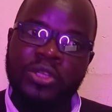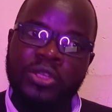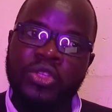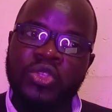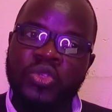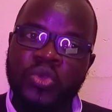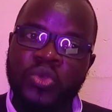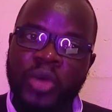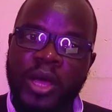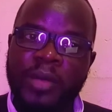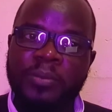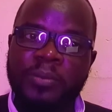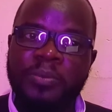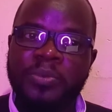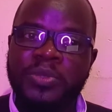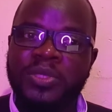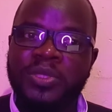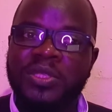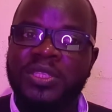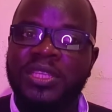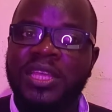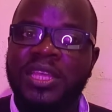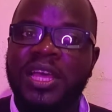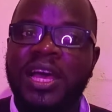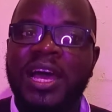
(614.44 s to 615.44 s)

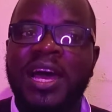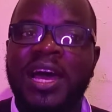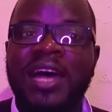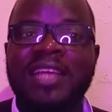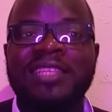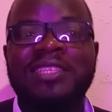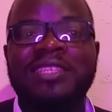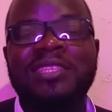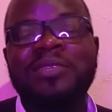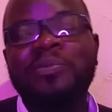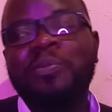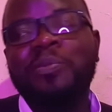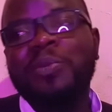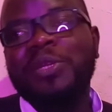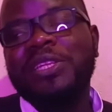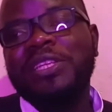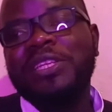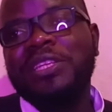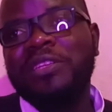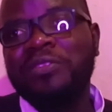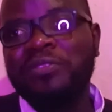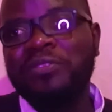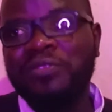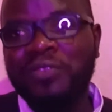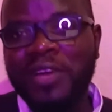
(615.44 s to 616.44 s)
Swaps are
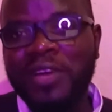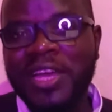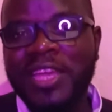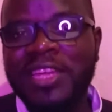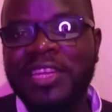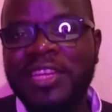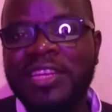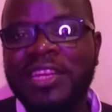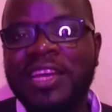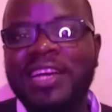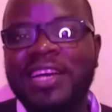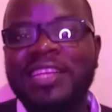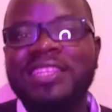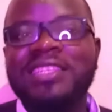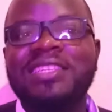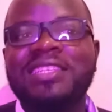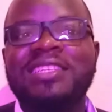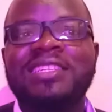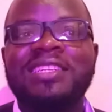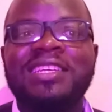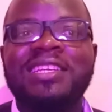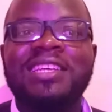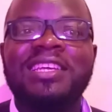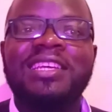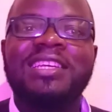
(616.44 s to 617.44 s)
simply defined
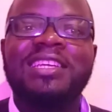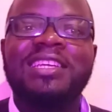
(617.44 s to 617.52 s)
as